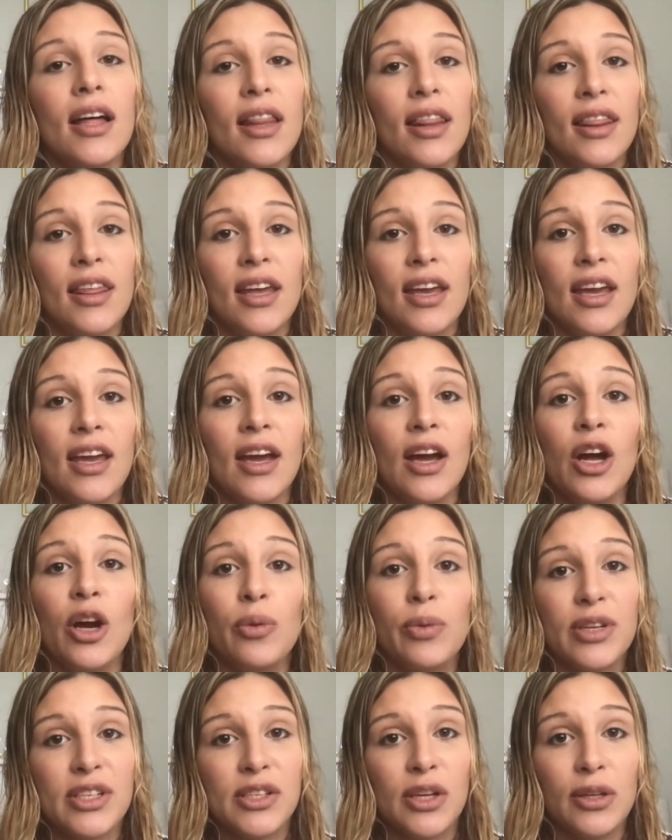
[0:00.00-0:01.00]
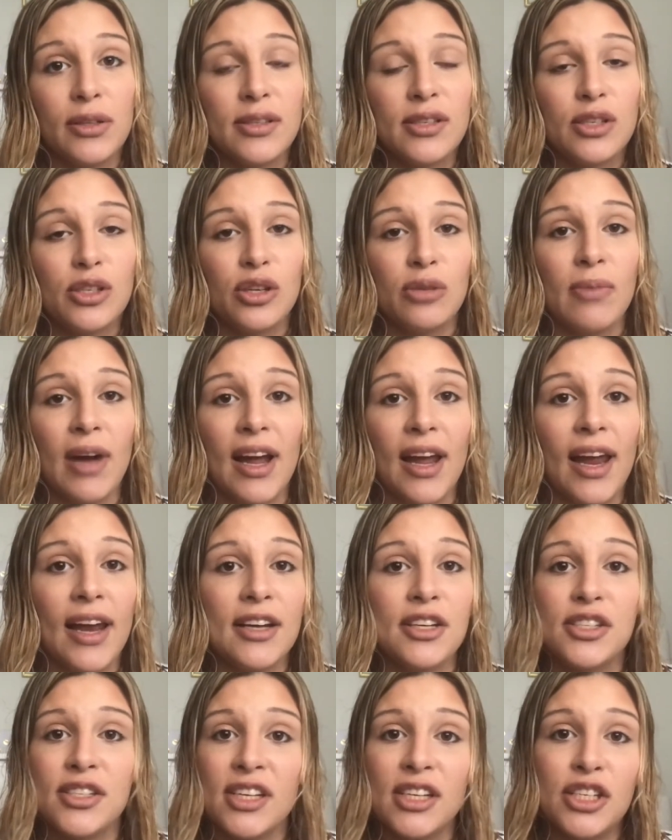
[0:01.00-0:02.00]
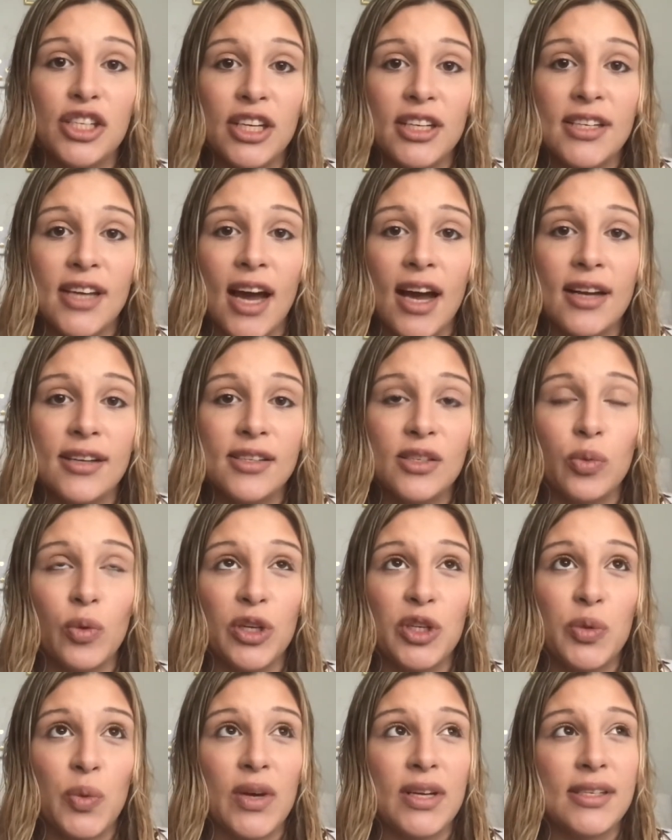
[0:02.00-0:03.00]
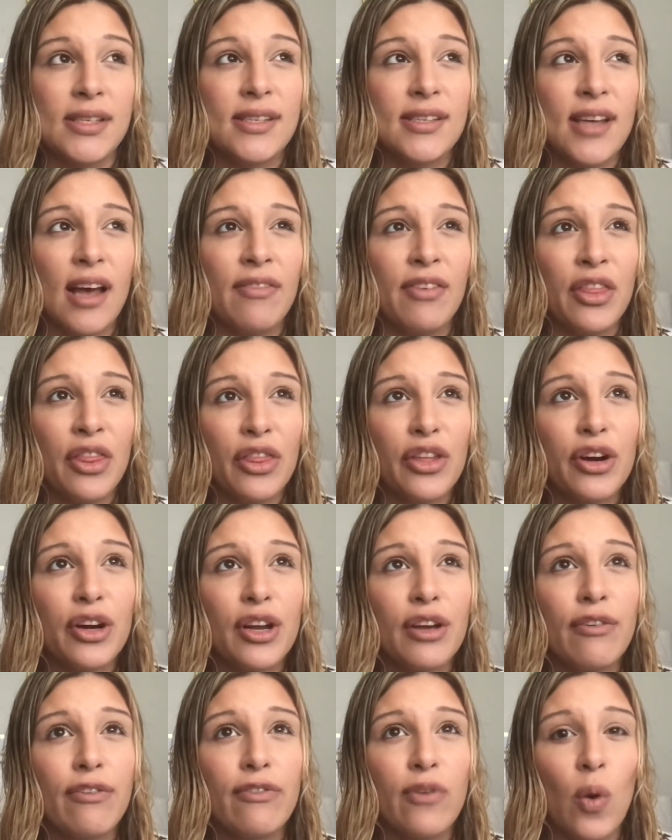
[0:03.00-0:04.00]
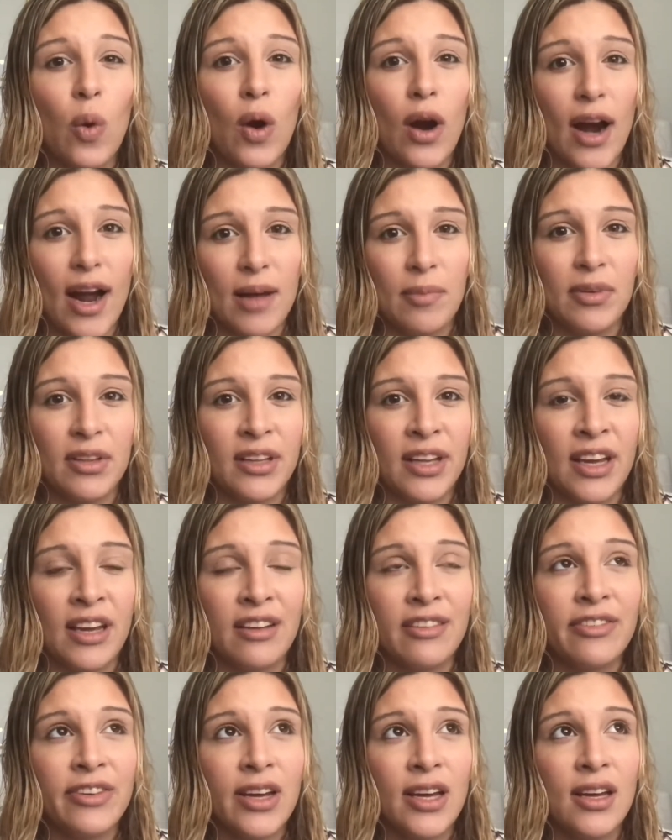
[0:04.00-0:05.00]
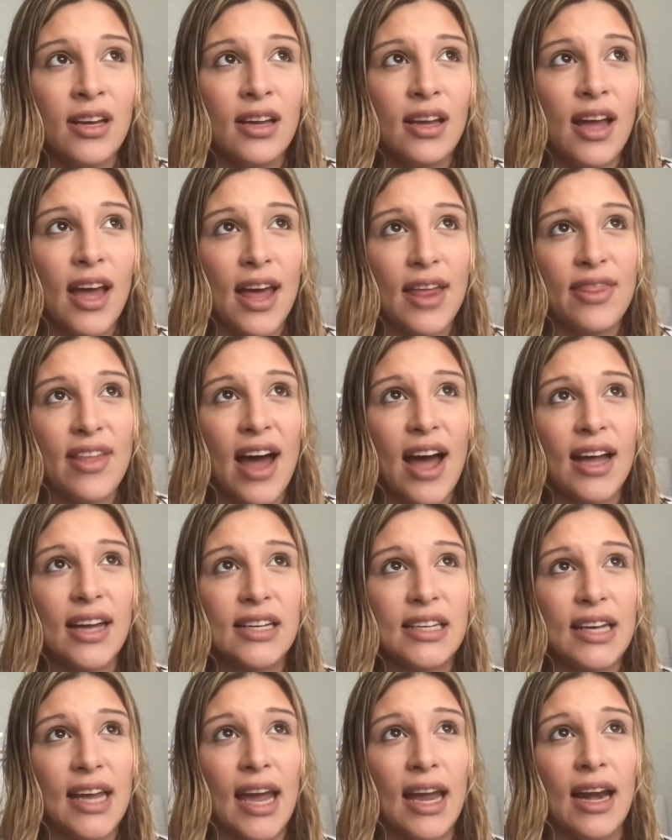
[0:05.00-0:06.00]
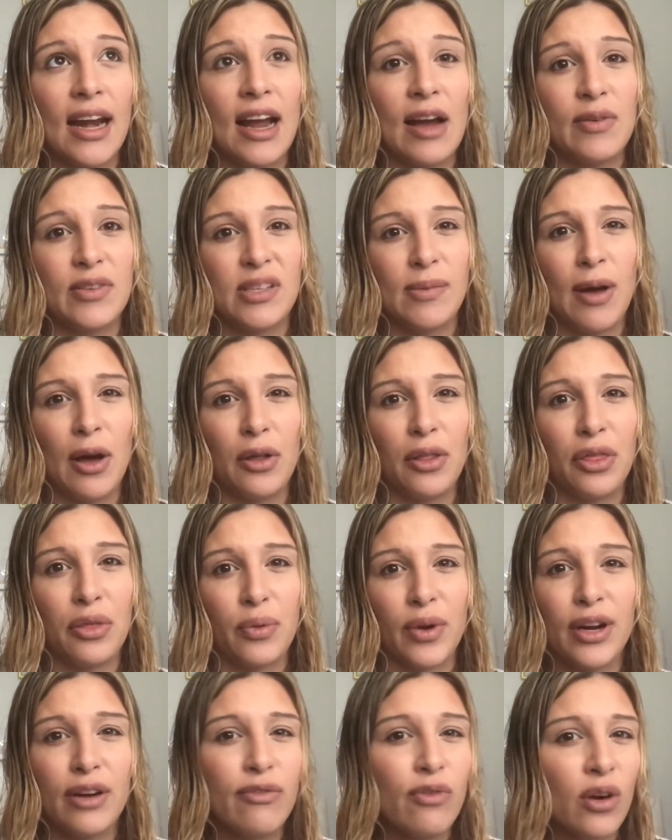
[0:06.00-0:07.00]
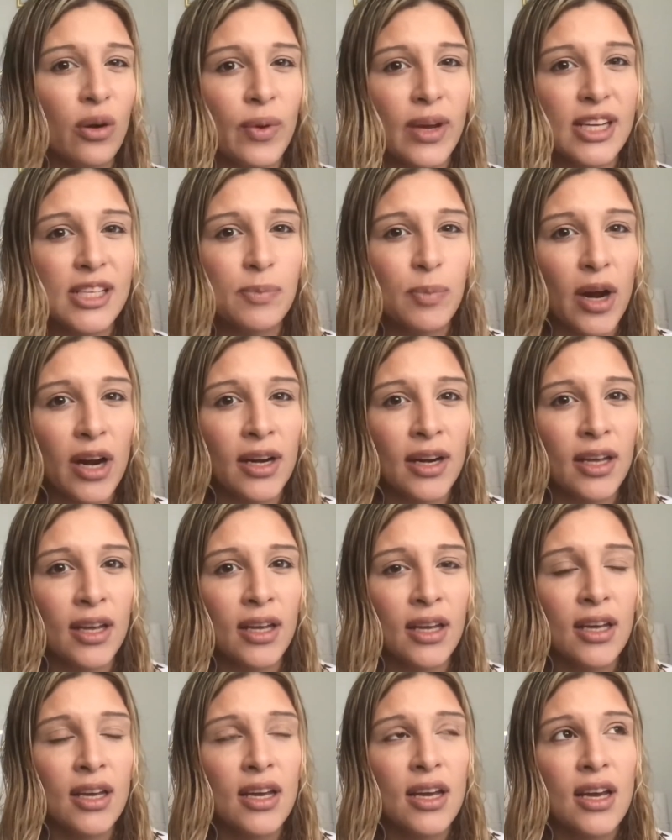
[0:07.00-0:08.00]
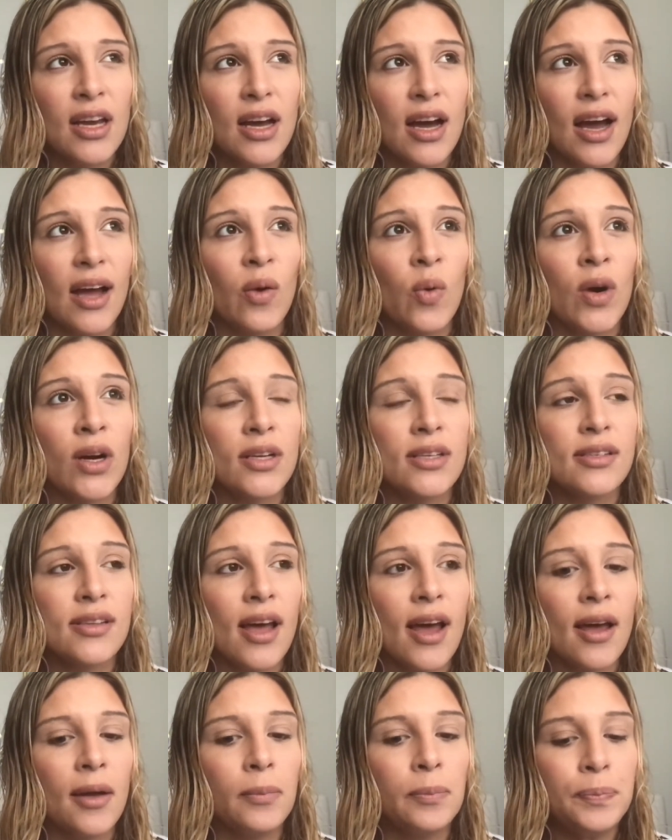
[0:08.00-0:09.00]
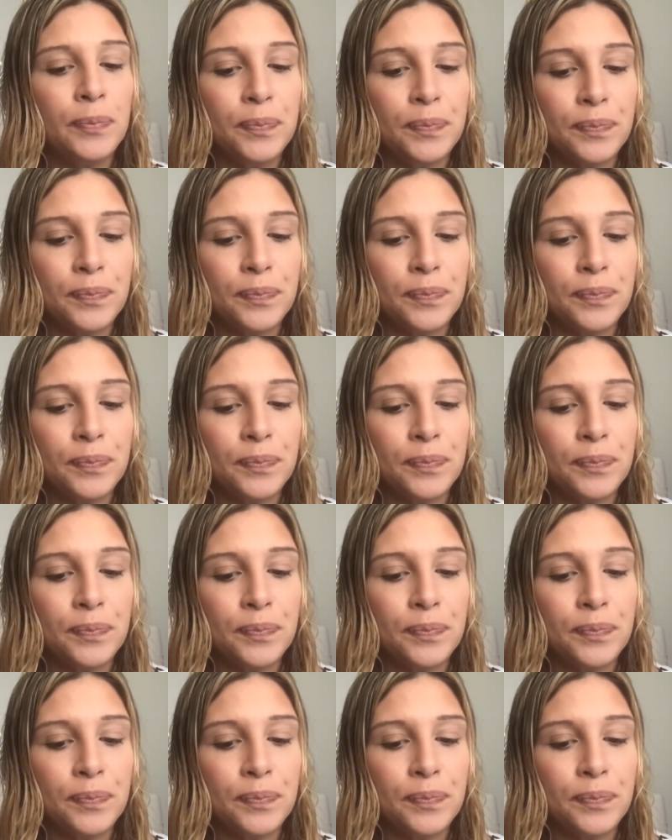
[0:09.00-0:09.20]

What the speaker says: the results to my HCG test, which was 734, I believe. And that indicated I was about 3 to 4 weeks pregnant, I want to say.